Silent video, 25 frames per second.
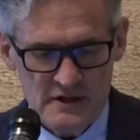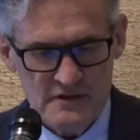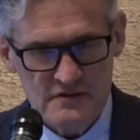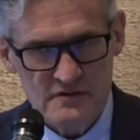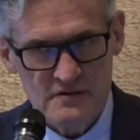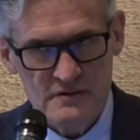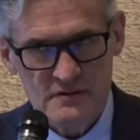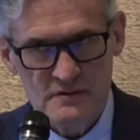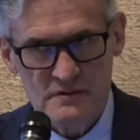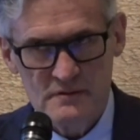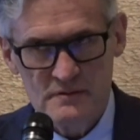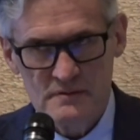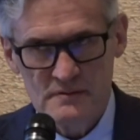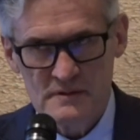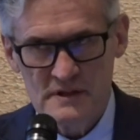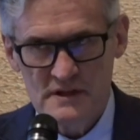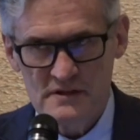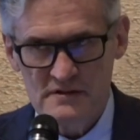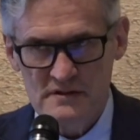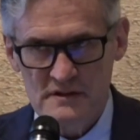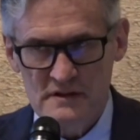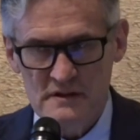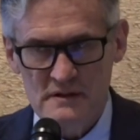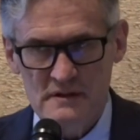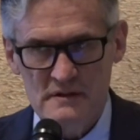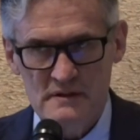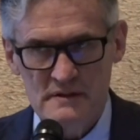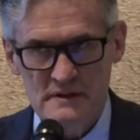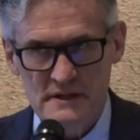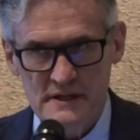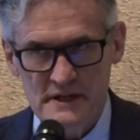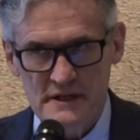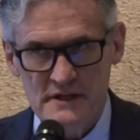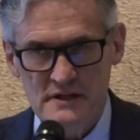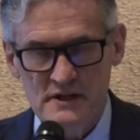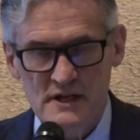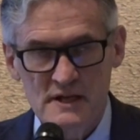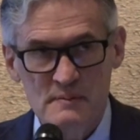so they still
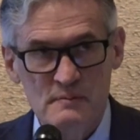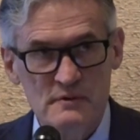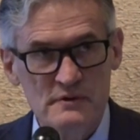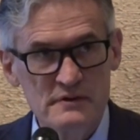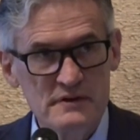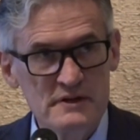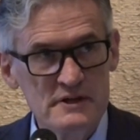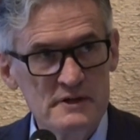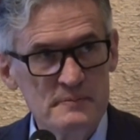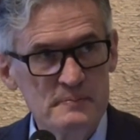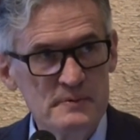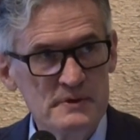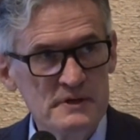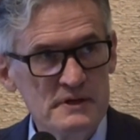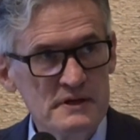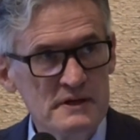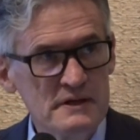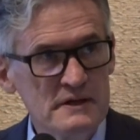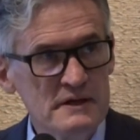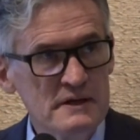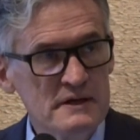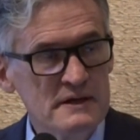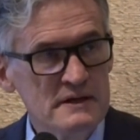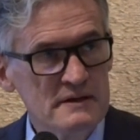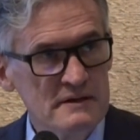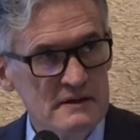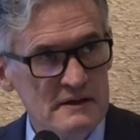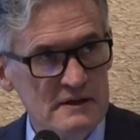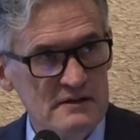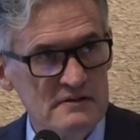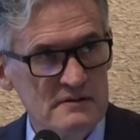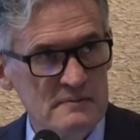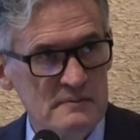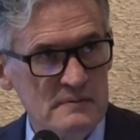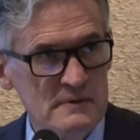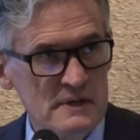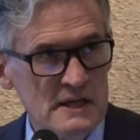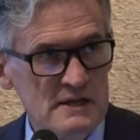need chemotherapy
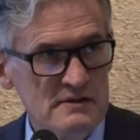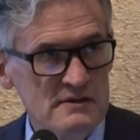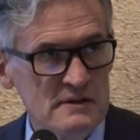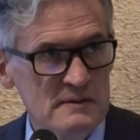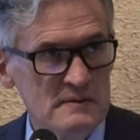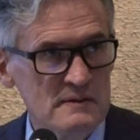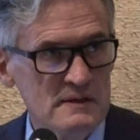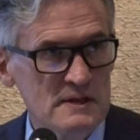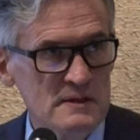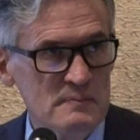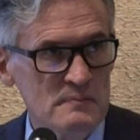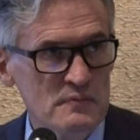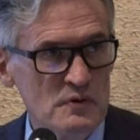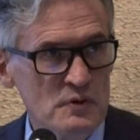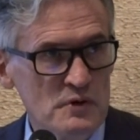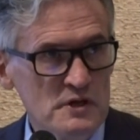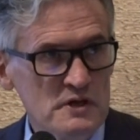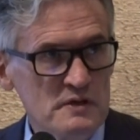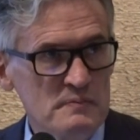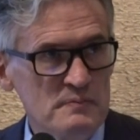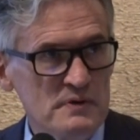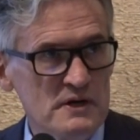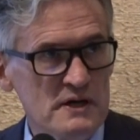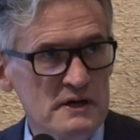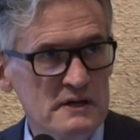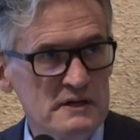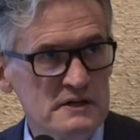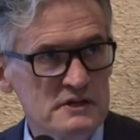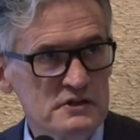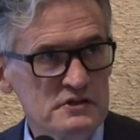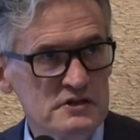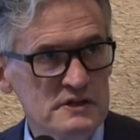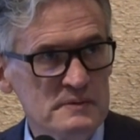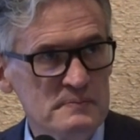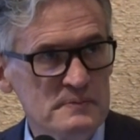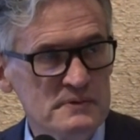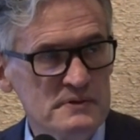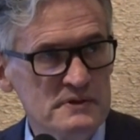as an important part of their
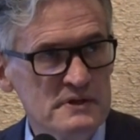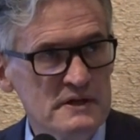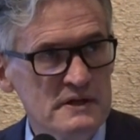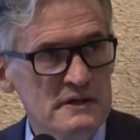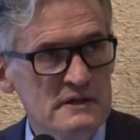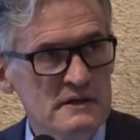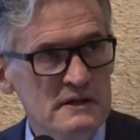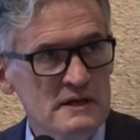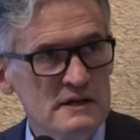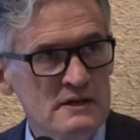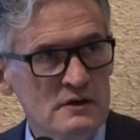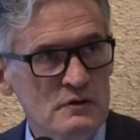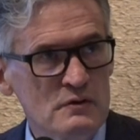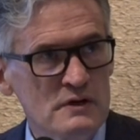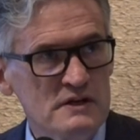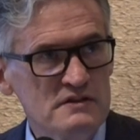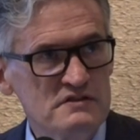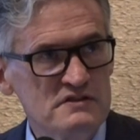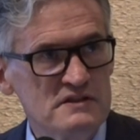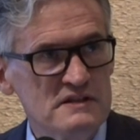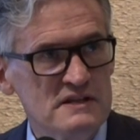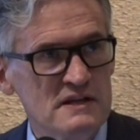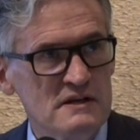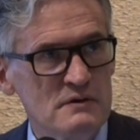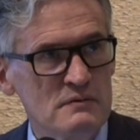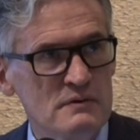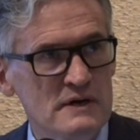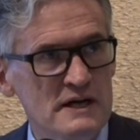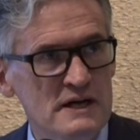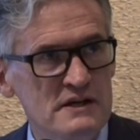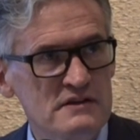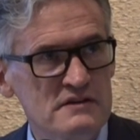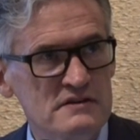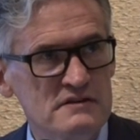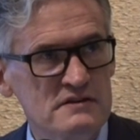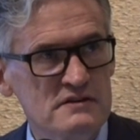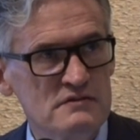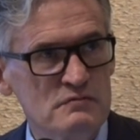treatment. And the question that
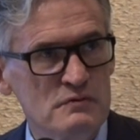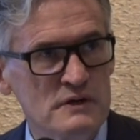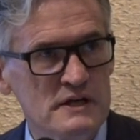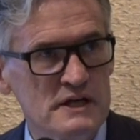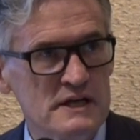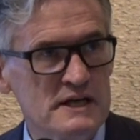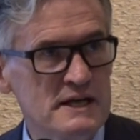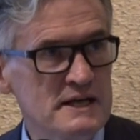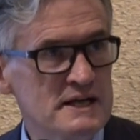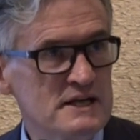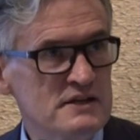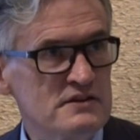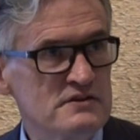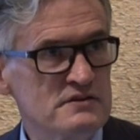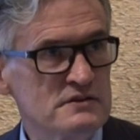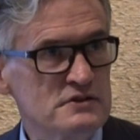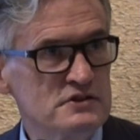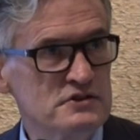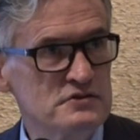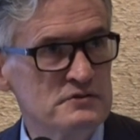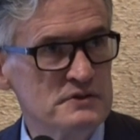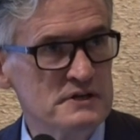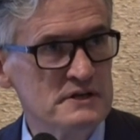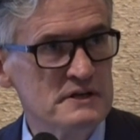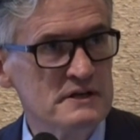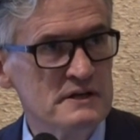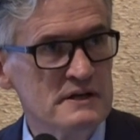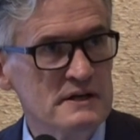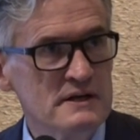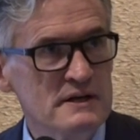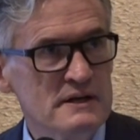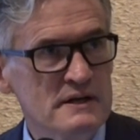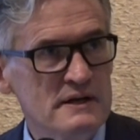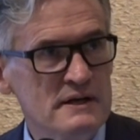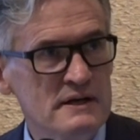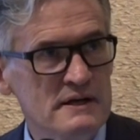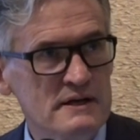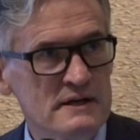arises is whether they need surgery
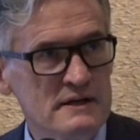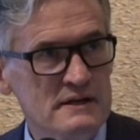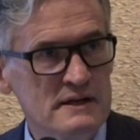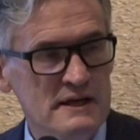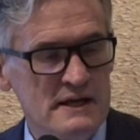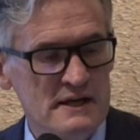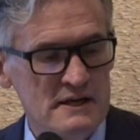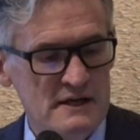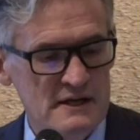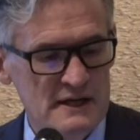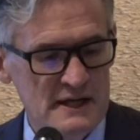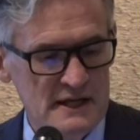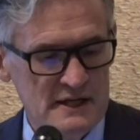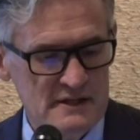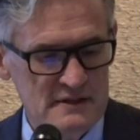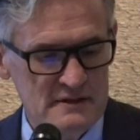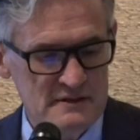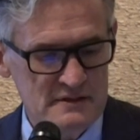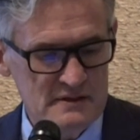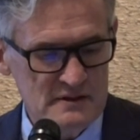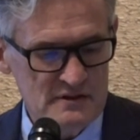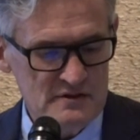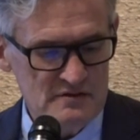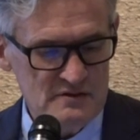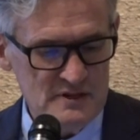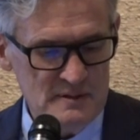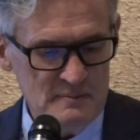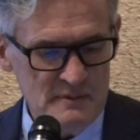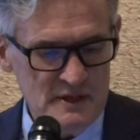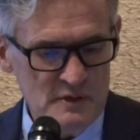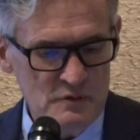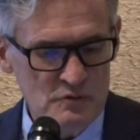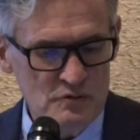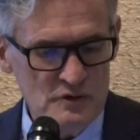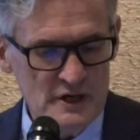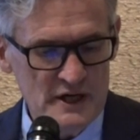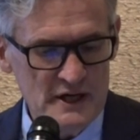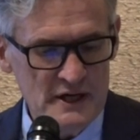in the head and neck. They're an
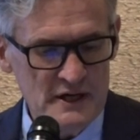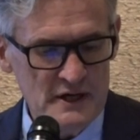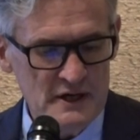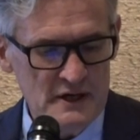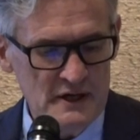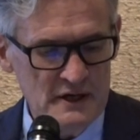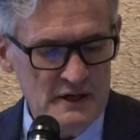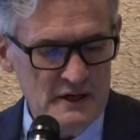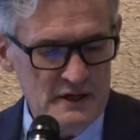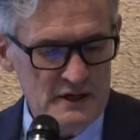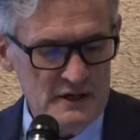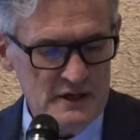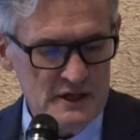extremely rare